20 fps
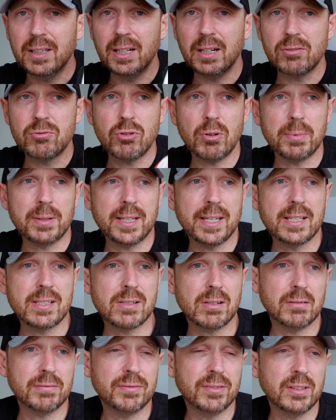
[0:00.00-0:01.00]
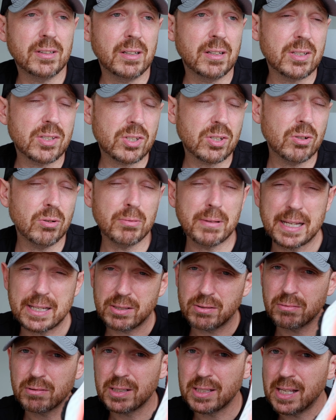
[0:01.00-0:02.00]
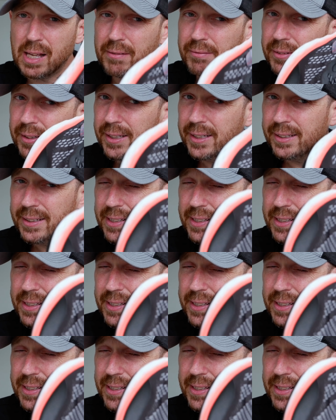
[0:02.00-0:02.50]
you know drop the kids off at, at school that sort of stuff